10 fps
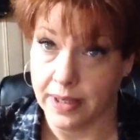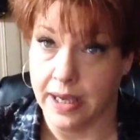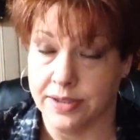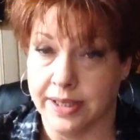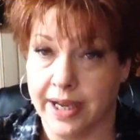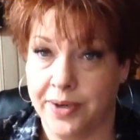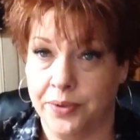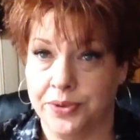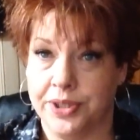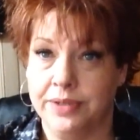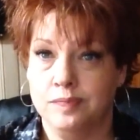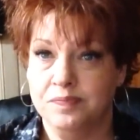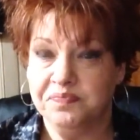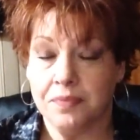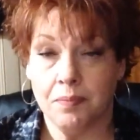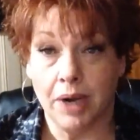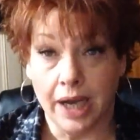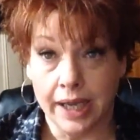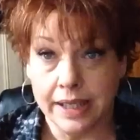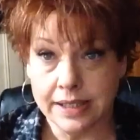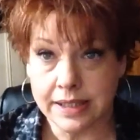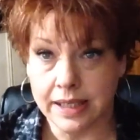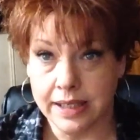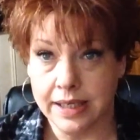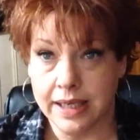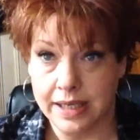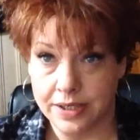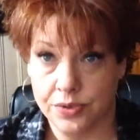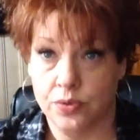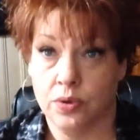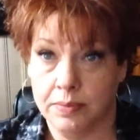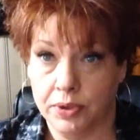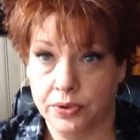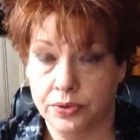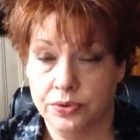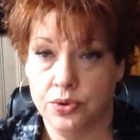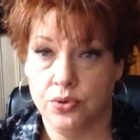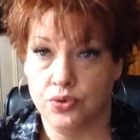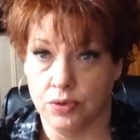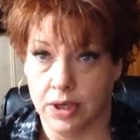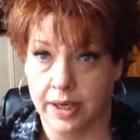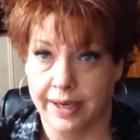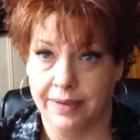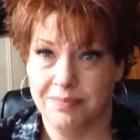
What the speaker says: As I got older, my skin is normal to dry.